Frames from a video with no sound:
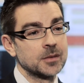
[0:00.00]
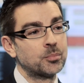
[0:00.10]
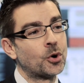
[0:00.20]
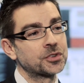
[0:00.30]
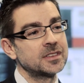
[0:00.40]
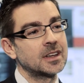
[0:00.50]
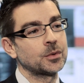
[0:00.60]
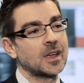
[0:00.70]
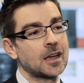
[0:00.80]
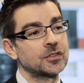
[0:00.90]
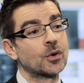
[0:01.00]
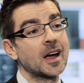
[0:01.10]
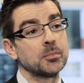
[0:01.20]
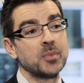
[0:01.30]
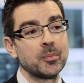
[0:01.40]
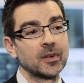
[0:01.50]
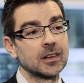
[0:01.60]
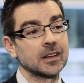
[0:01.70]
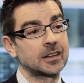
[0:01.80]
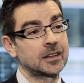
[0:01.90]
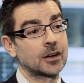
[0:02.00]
important that we have the right people uh,